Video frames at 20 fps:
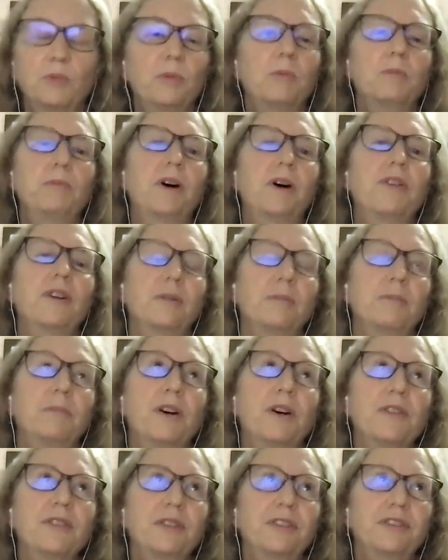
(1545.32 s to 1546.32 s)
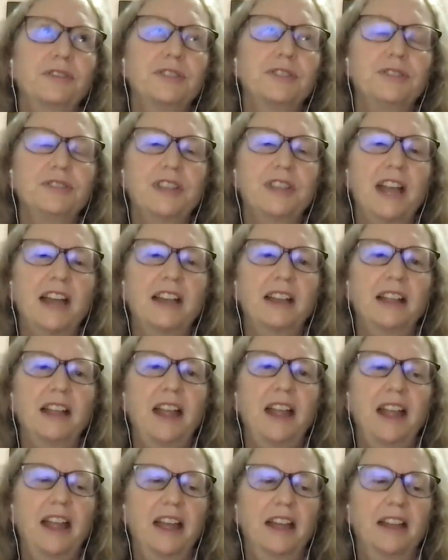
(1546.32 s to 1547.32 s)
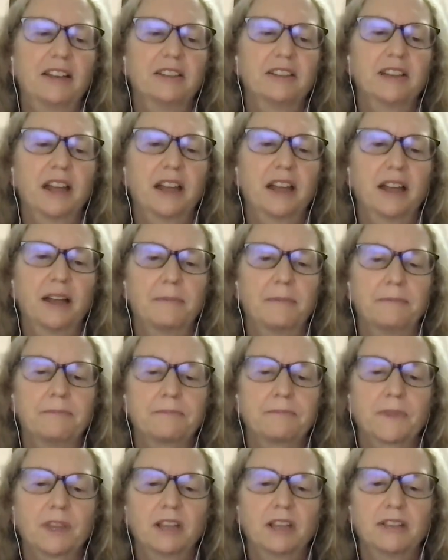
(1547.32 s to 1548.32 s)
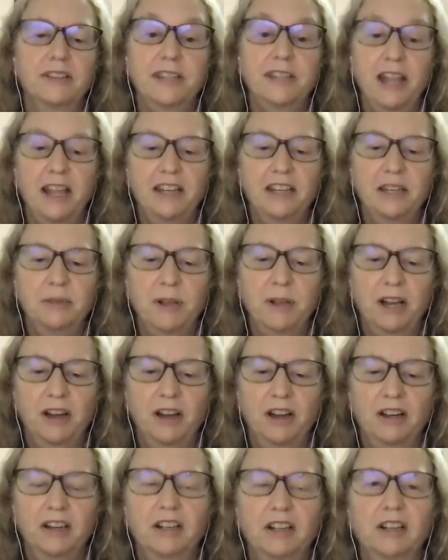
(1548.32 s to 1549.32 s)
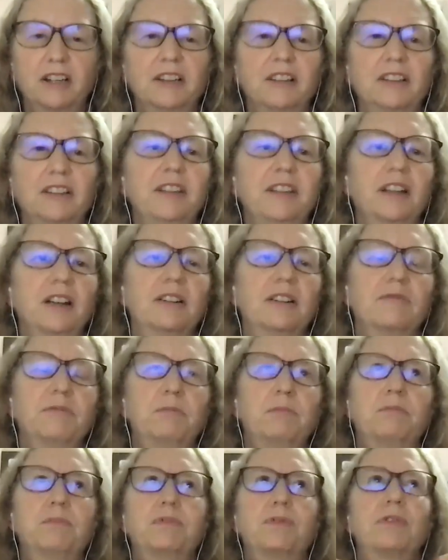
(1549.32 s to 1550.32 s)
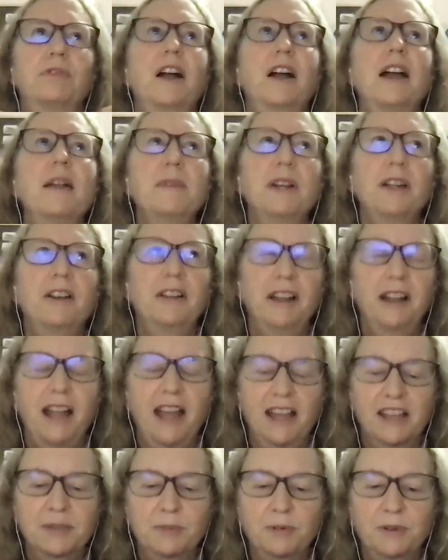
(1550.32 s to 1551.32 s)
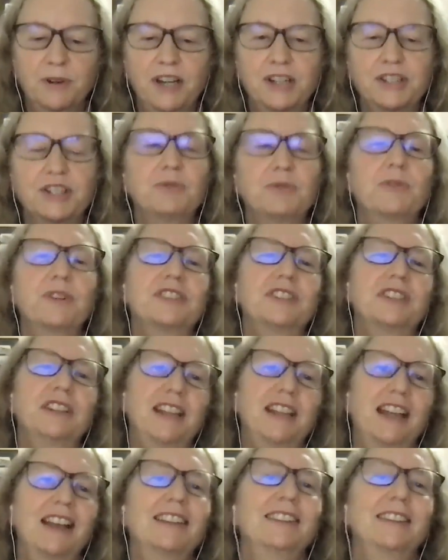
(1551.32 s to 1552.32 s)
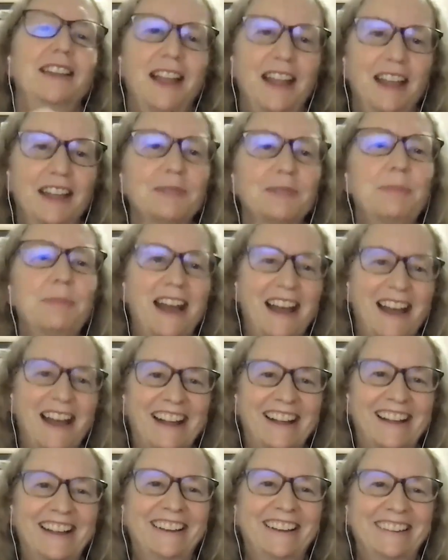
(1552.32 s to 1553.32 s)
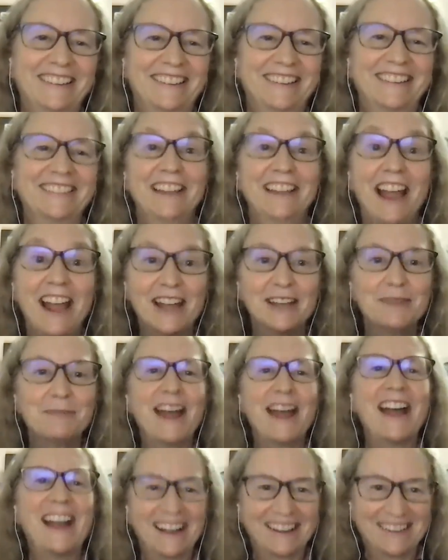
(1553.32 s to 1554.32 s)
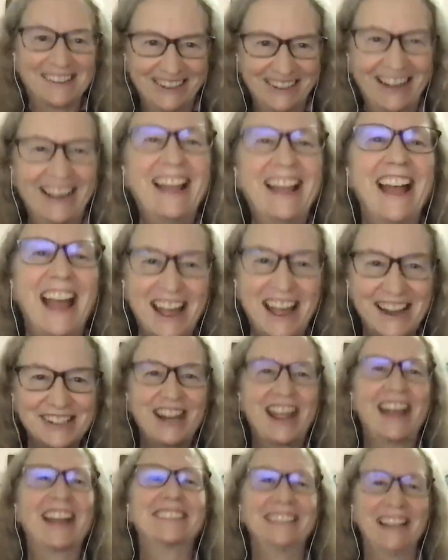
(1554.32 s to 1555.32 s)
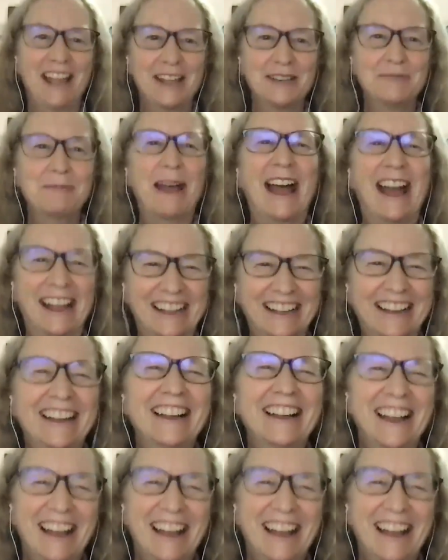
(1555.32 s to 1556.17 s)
both Suzette and Standing Bear, their primary aspiration was to get land back, hashtag land back